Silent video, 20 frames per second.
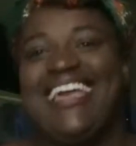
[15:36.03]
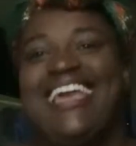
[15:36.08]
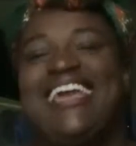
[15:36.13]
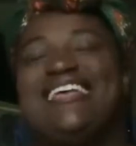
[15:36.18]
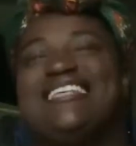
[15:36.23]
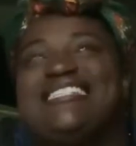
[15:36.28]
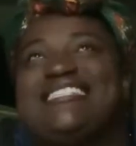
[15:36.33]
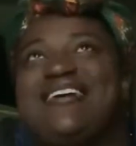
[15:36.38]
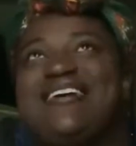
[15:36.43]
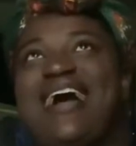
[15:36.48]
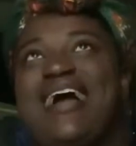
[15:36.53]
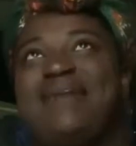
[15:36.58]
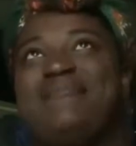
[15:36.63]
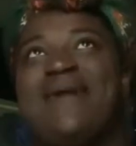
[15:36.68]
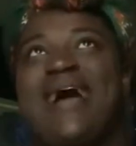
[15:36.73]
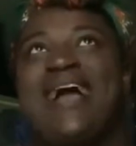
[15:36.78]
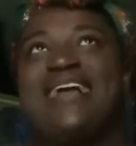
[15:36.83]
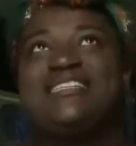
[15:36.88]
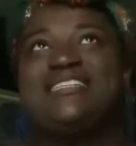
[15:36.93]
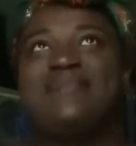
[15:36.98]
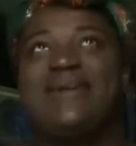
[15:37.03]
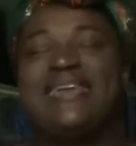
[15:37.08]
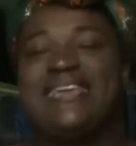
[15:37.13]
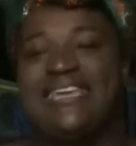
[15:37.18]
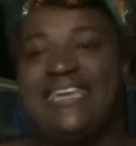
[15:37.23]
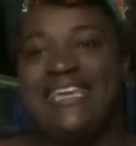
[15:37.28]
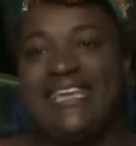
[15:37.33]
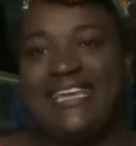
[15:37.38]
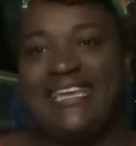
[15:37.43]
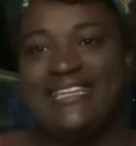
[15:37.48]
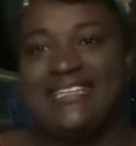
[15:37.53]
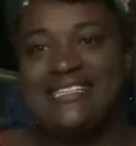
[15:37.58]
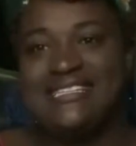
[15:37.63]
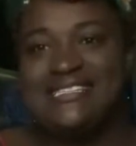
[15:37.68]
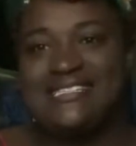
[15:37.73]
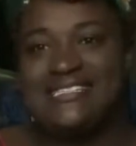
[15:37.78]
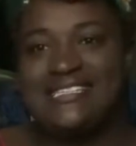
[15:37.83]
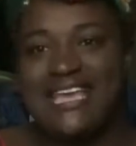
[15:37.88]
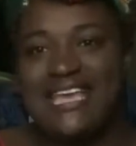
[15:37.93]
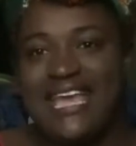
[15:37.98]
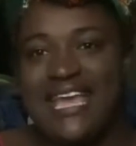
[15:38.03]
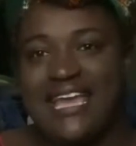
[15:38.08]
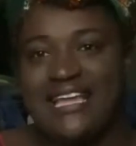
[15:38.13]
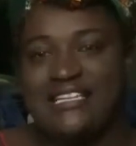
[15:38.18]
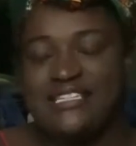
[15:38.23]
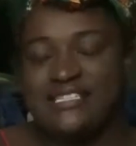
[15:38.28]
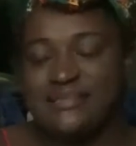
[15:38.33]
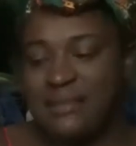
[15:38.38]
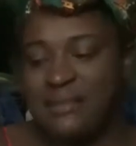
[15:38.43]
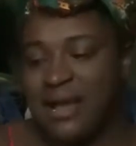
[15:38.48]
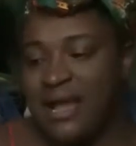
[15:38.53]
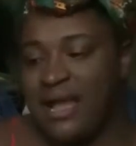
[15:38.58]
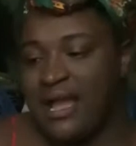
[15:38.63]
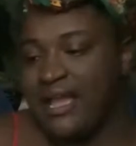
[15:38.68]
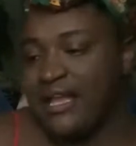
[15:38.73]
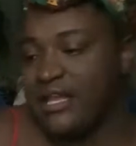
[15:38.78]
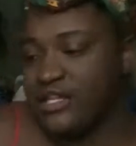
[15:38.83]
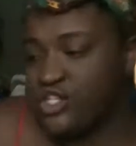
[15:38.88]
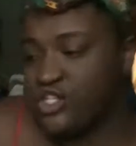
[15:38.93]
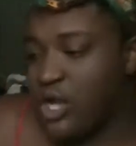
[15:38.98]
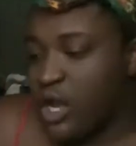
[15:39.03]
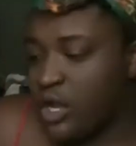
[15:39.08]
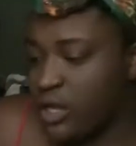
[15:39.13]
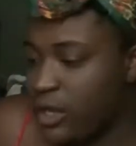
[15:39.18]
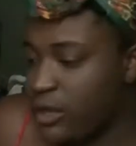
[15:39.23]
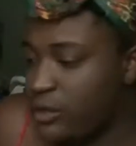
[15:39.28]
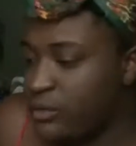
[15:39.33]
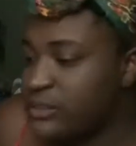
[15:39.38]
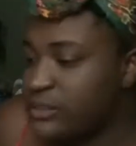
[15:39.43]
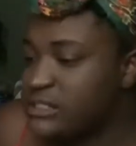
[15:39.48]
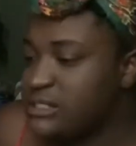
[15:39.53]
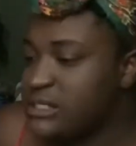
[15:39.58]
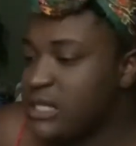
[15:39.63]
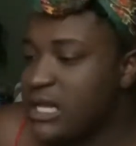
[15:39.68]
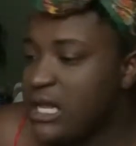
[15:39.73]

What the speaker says: So I packed my Keens and my Chacos.